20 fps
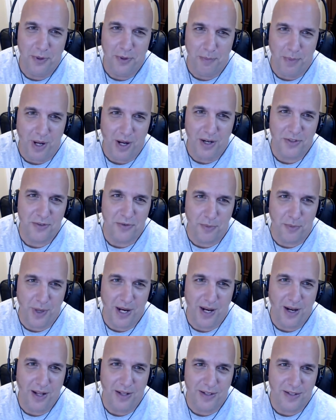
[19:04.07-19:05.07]
the box for
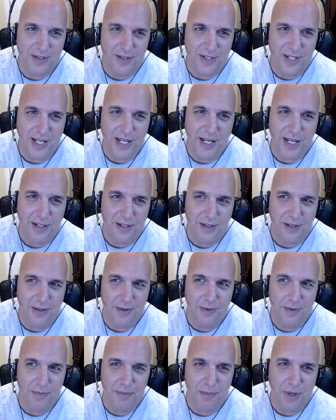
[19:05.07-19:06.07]
behind the seat
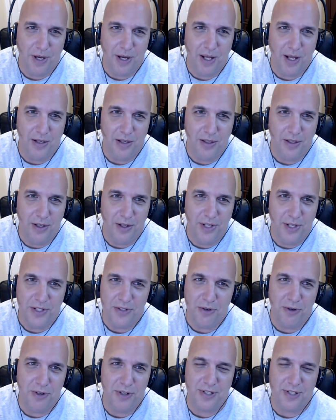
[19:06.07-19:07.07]
but, you know,
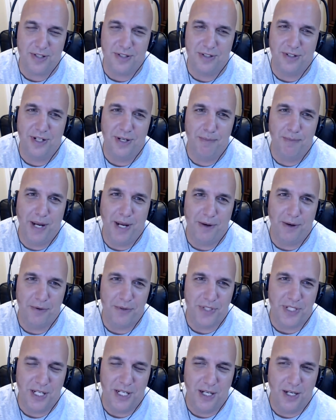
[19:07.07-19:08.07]
these aren't slim mount
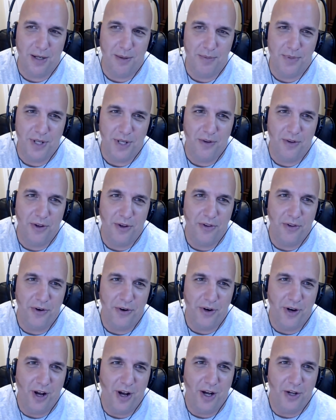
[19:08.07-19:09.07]
subs, although
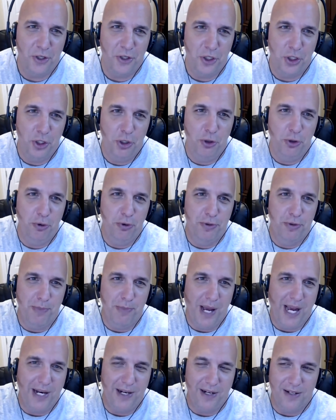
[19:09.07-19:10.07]
they're not huge
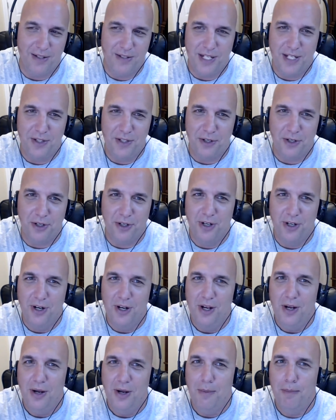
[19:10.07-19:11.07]
magnets either.
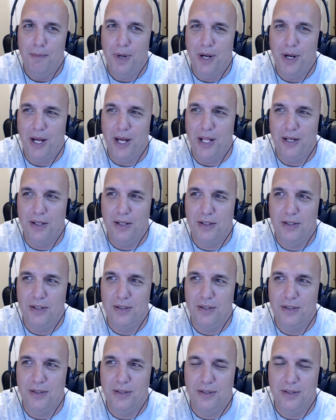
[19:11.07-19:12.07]
But
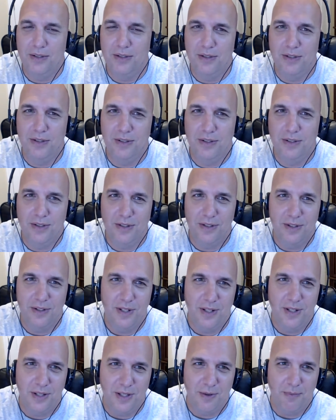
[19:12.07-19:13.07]

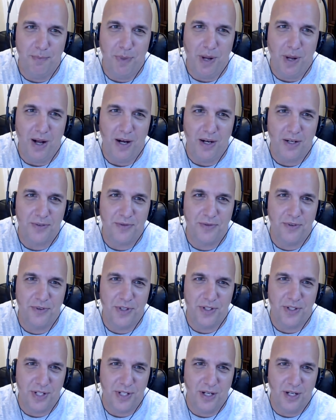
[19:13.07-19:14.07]
the box for
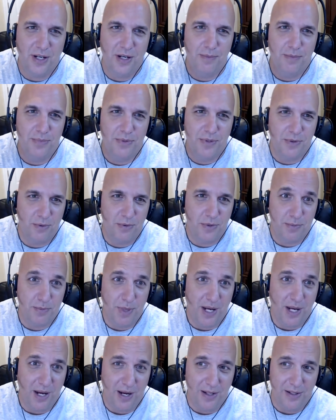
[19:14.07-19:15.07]
the subs was
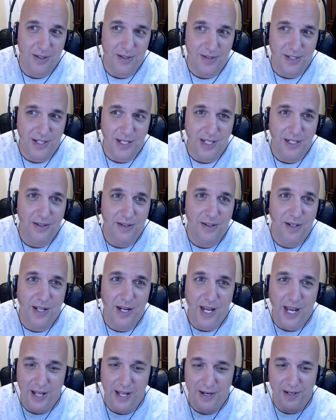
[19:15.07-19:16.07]
behind the seat. It
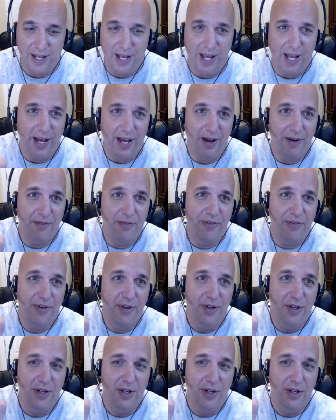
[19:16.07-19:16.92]
had to have